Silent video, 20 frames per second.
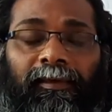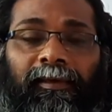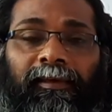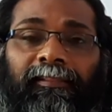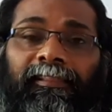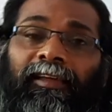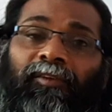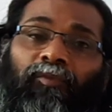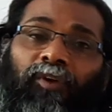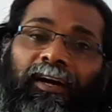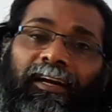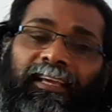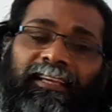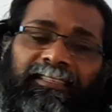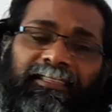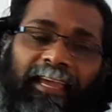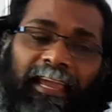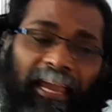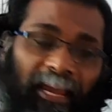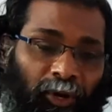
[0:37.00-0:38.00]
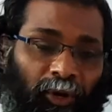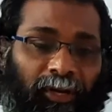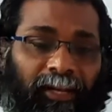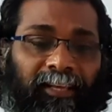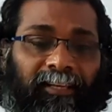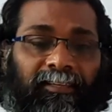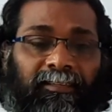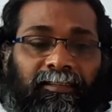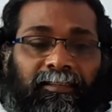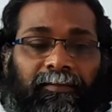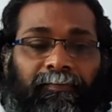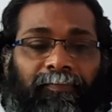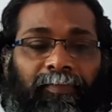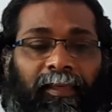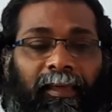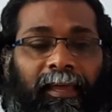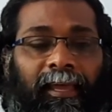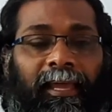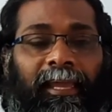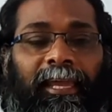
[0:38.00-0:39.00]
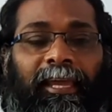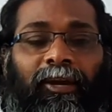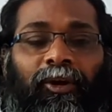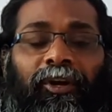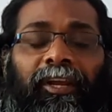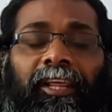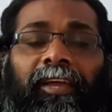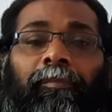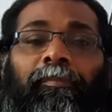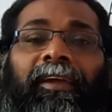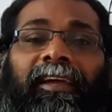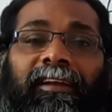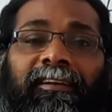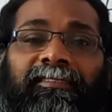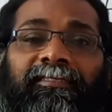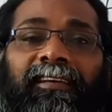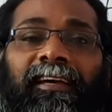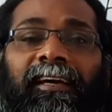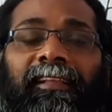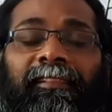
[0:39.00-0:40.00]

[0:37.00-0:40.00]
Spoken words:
Then what is equities? Equity means